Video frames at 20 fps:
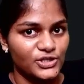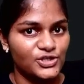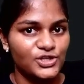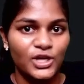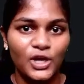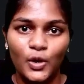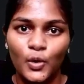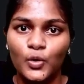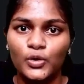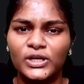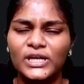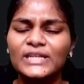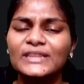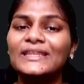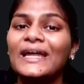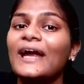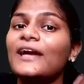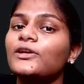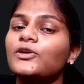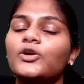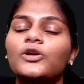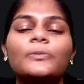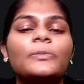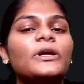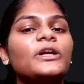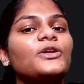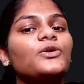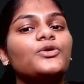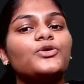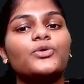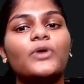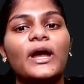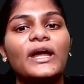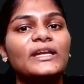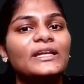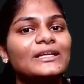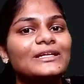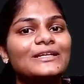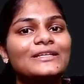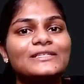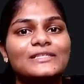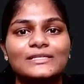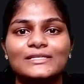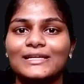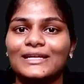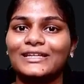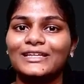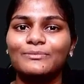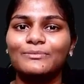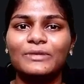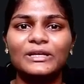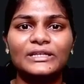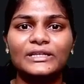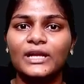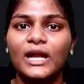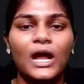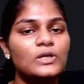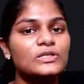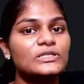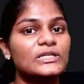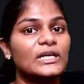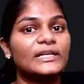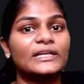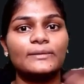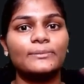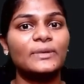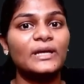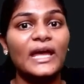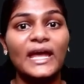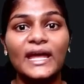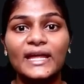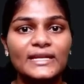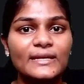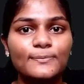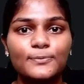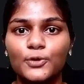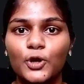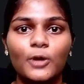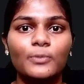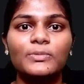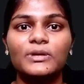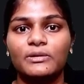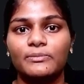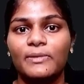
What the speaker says: Okay, that could be due to any reasons at the meter house. can be any problem.